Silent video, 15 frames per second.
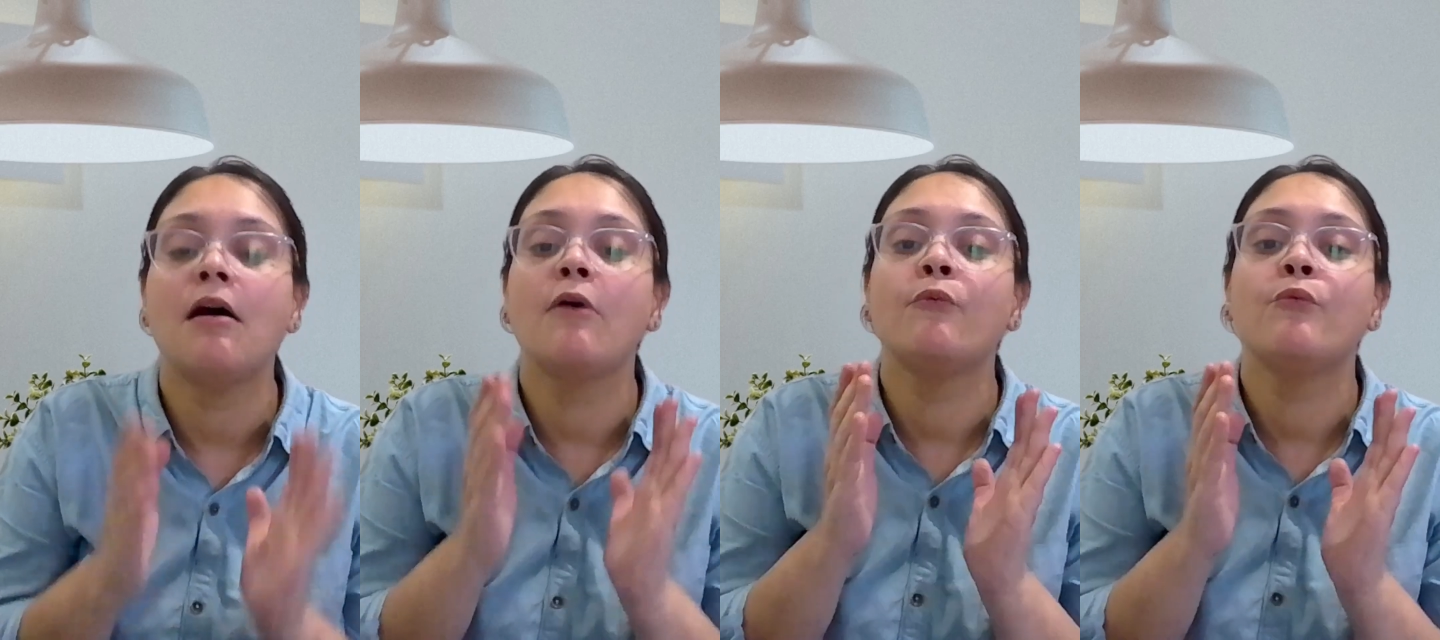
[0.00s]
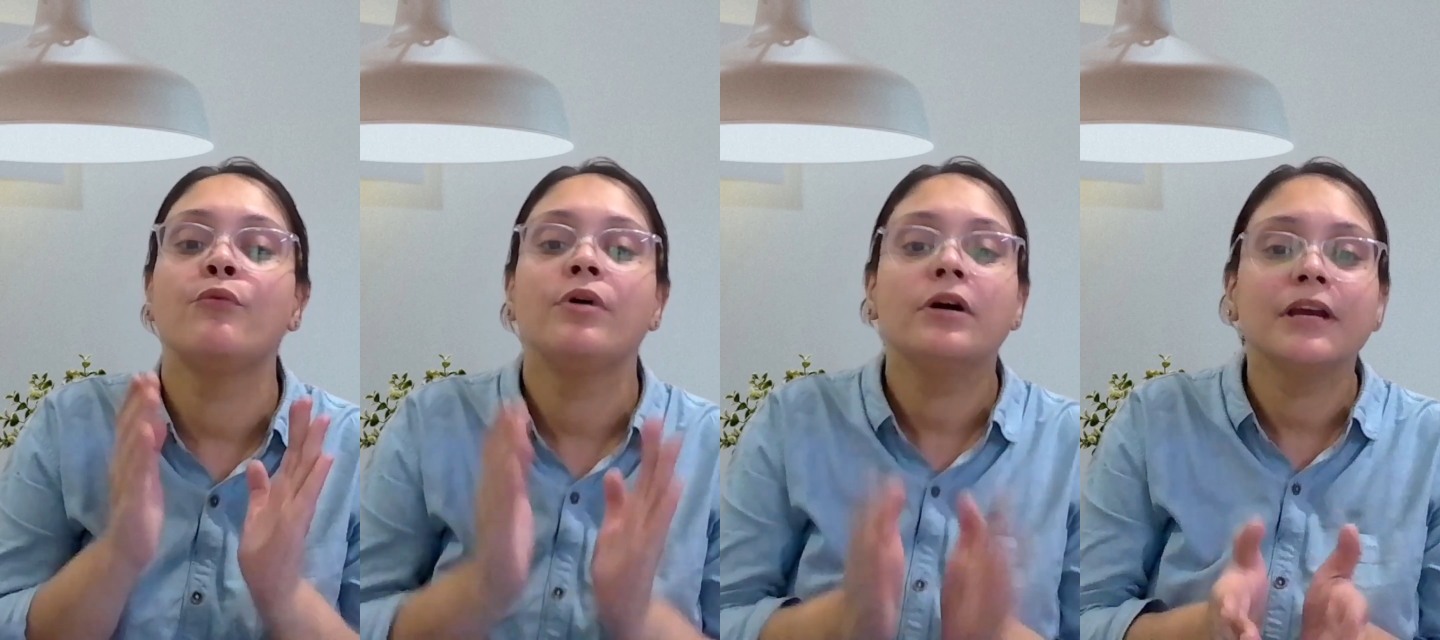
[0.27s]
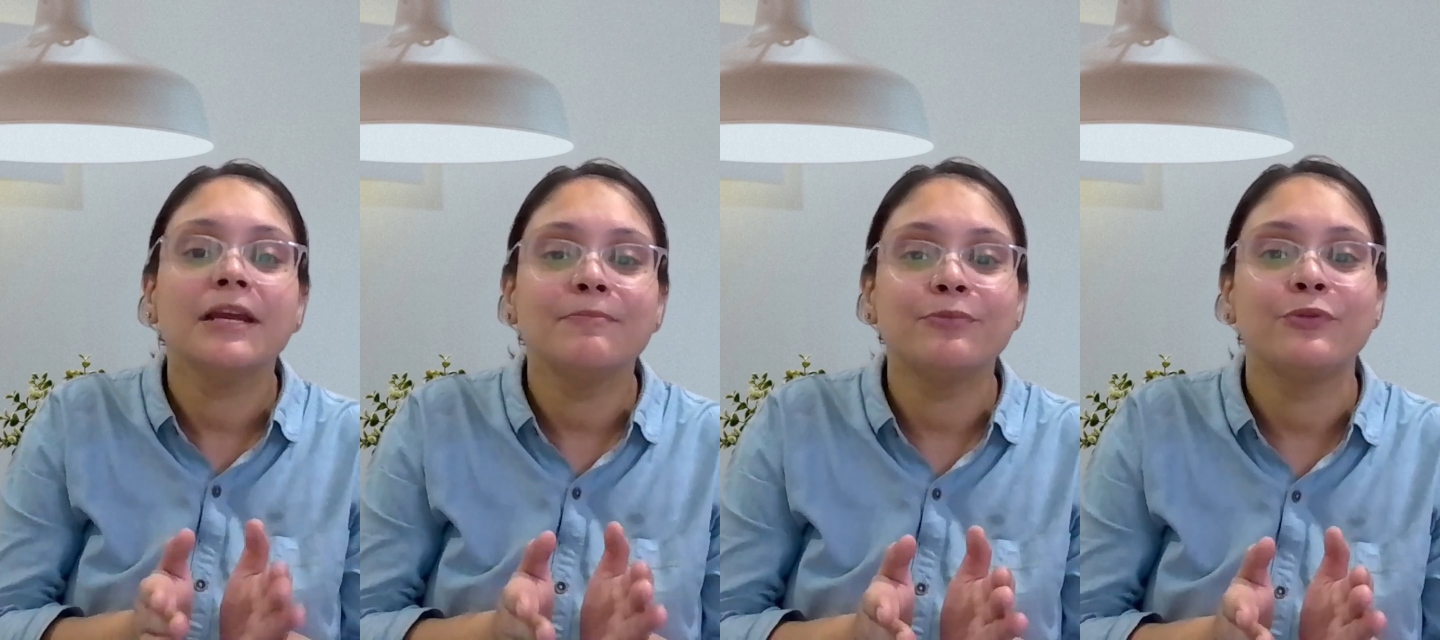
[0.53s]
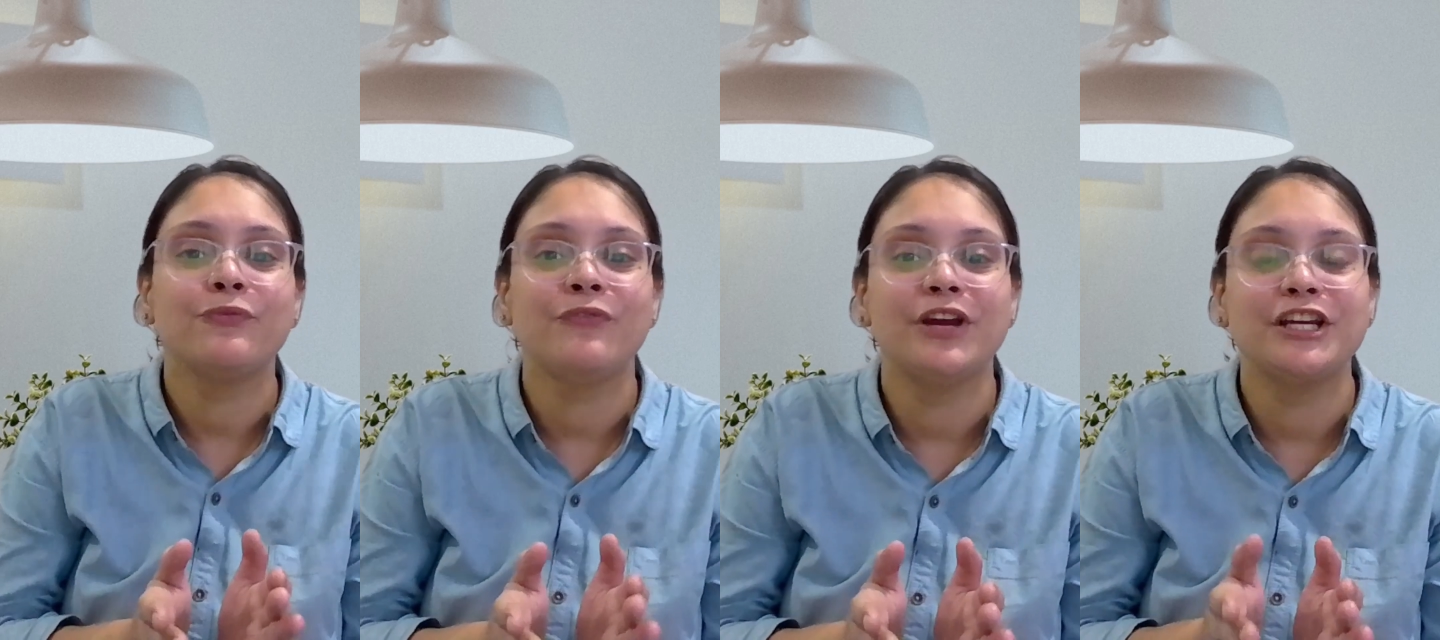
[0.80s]
a working
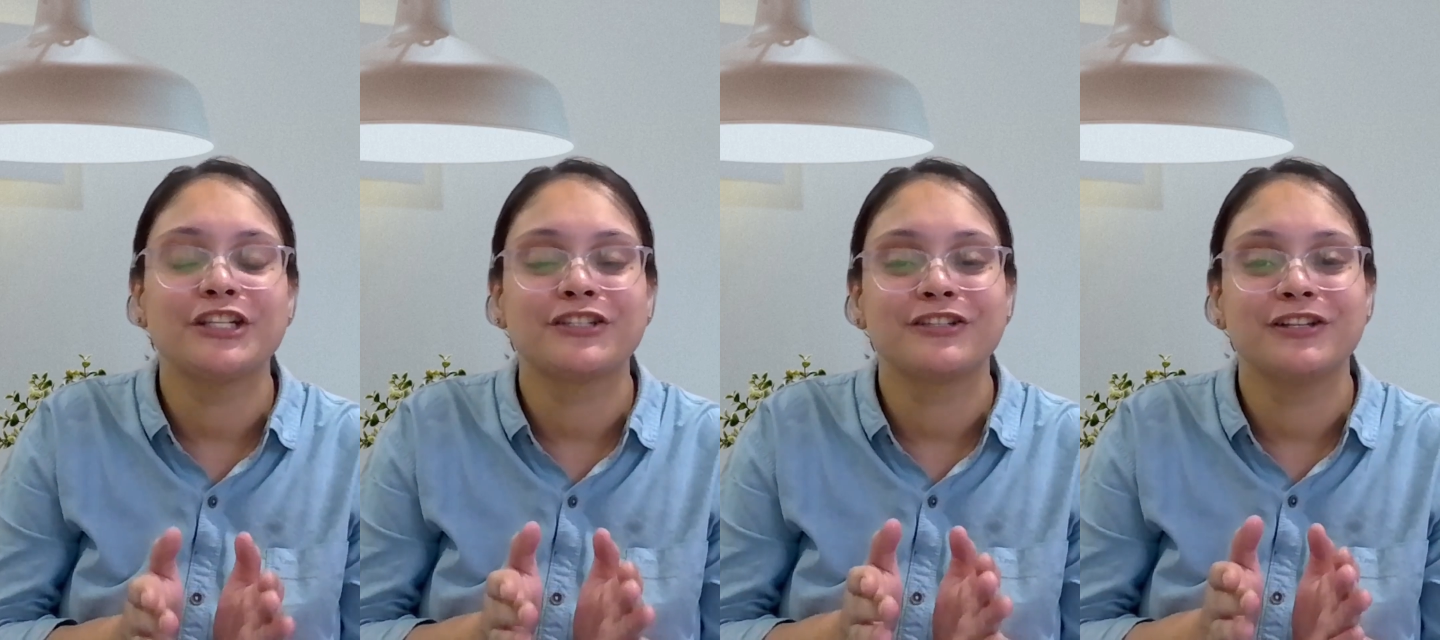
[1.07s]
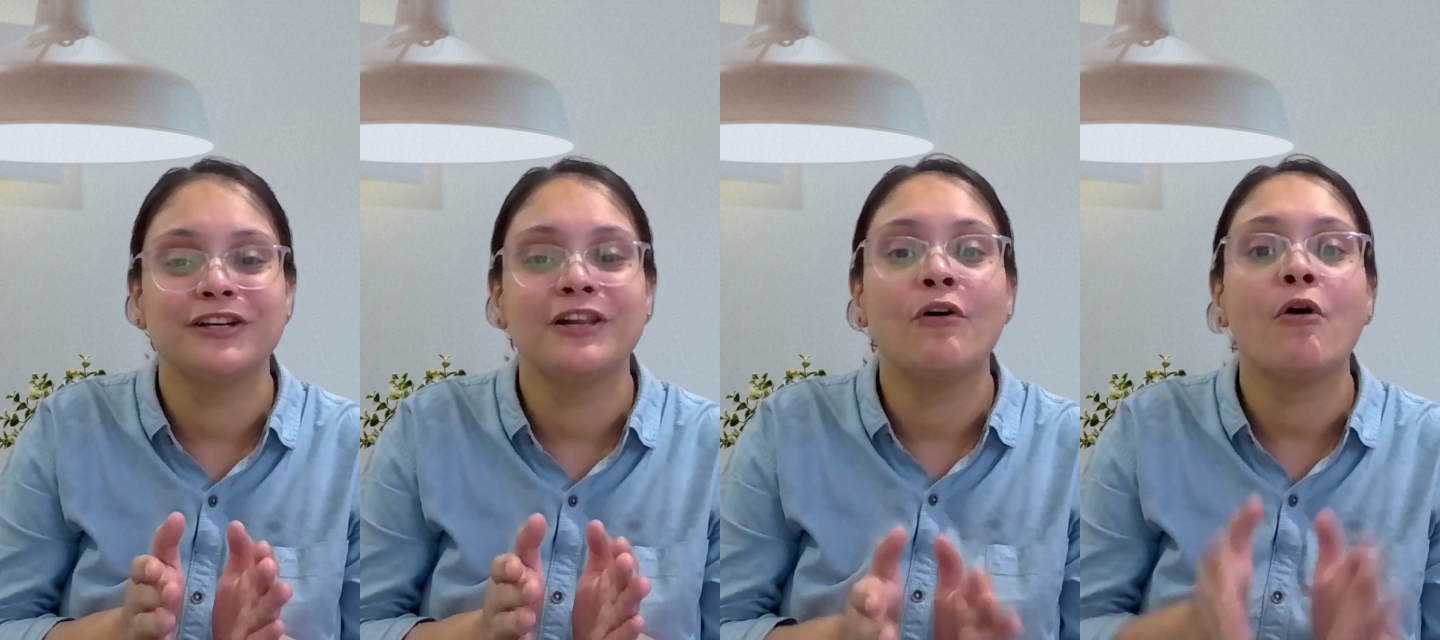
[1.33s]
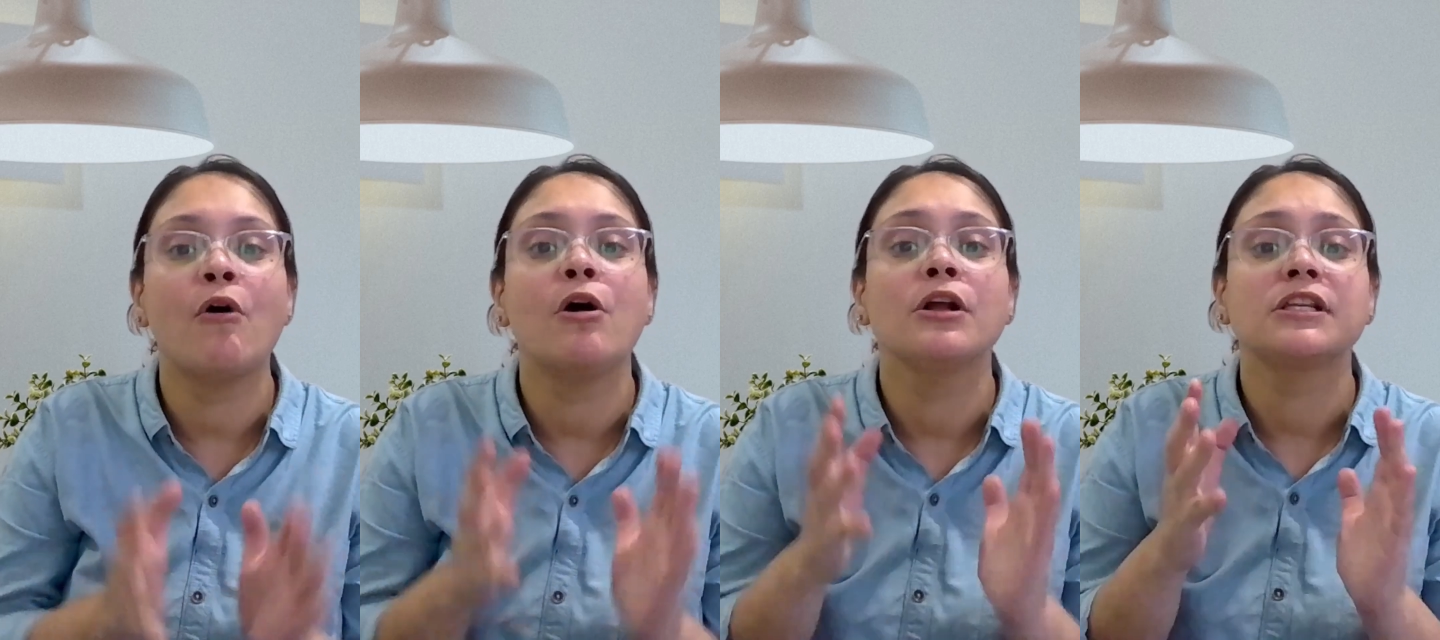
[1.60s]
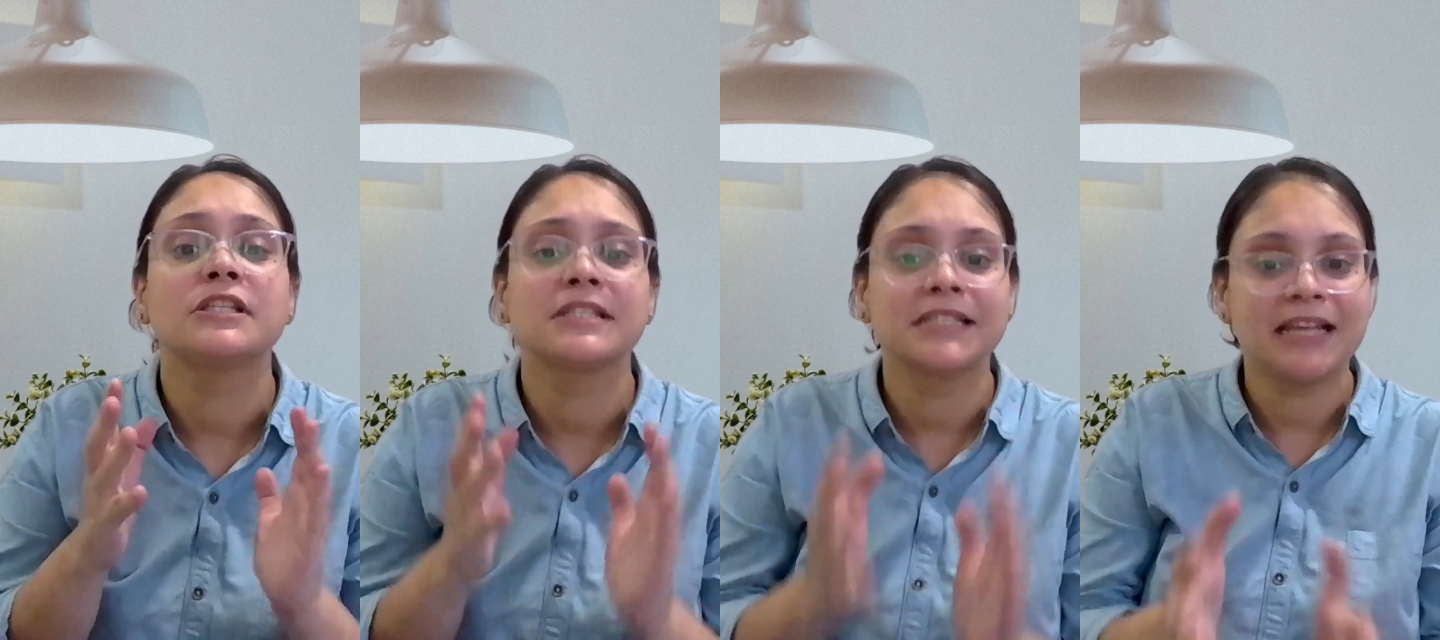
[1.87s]
professional or
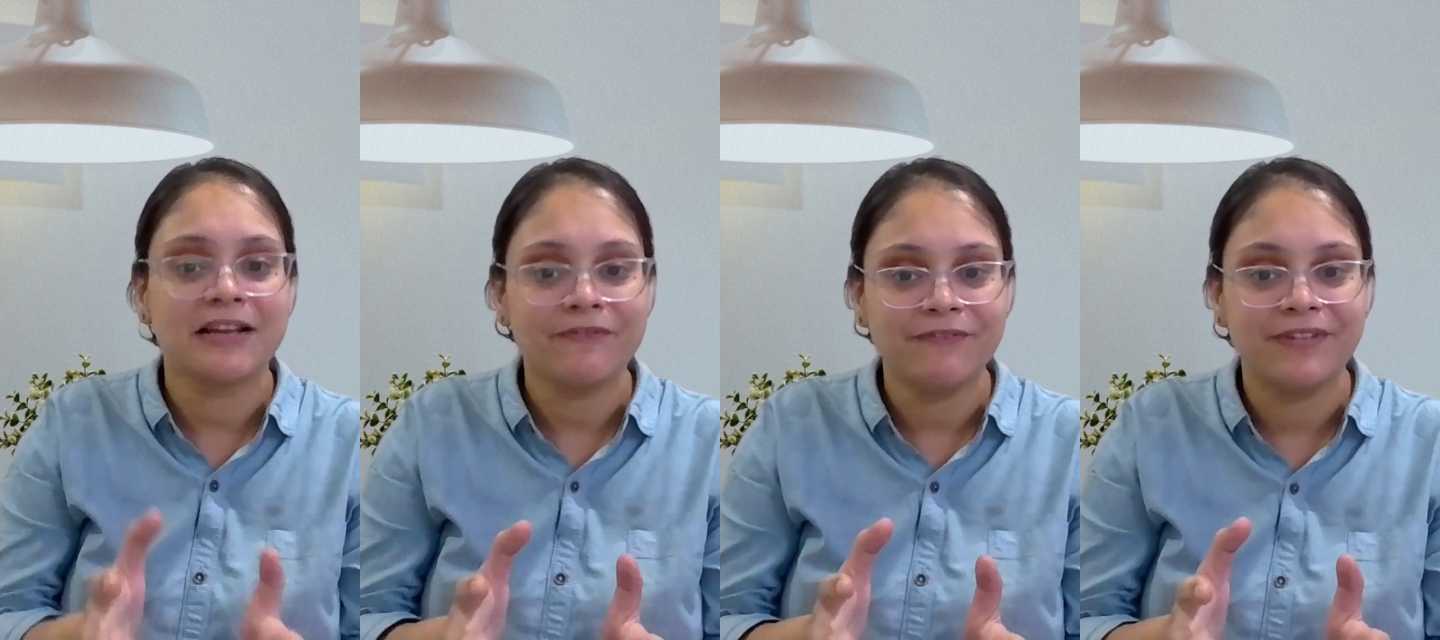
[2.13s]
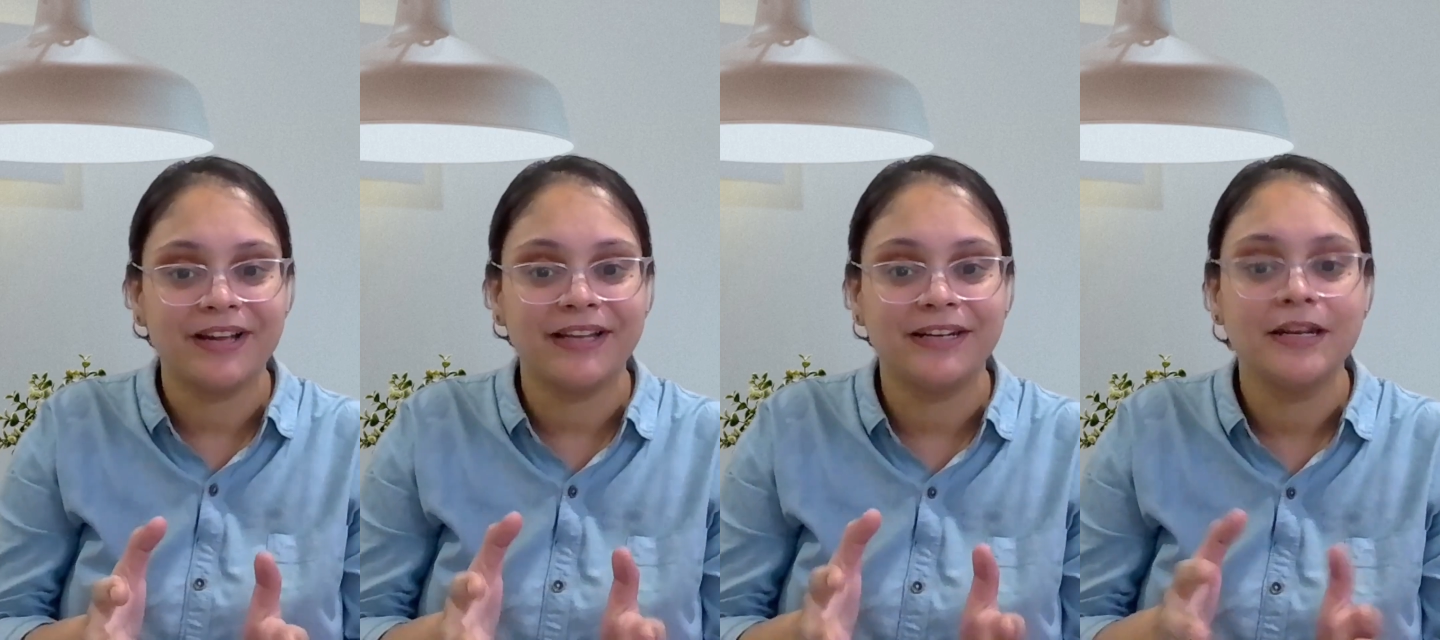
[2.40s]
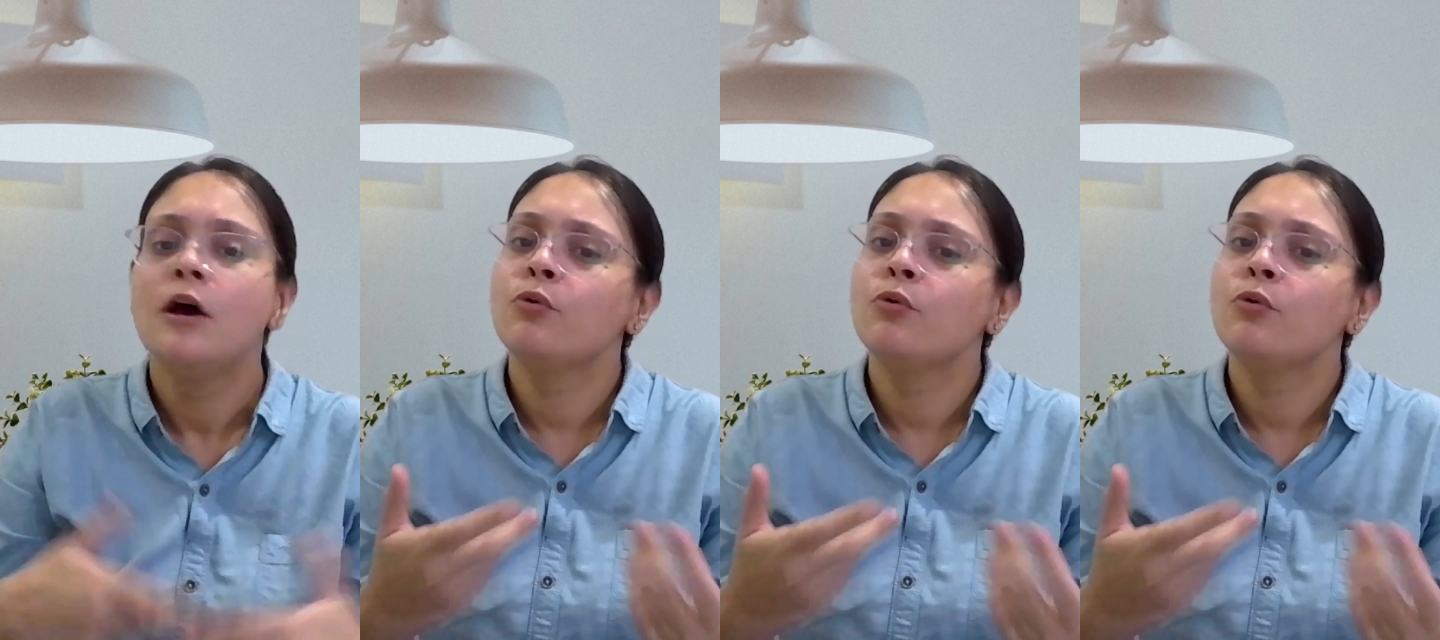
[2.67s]
someone